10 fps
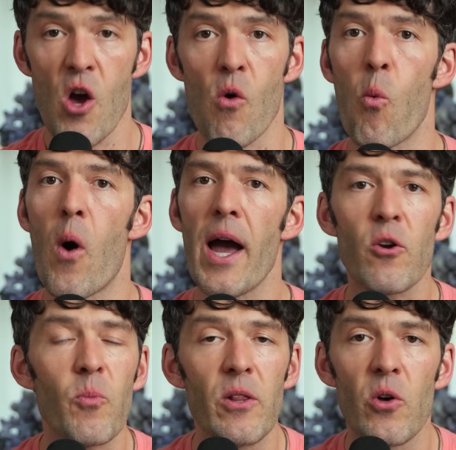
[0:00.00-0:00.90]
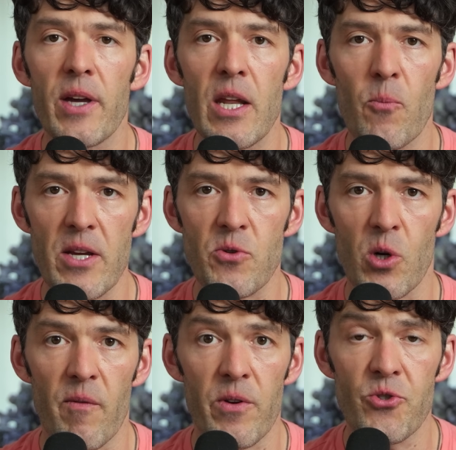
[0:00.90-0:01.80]
Why aren't we looking at waist
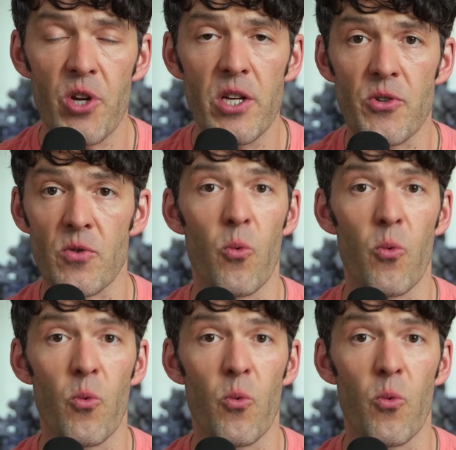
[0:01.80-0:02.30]
circumference changes?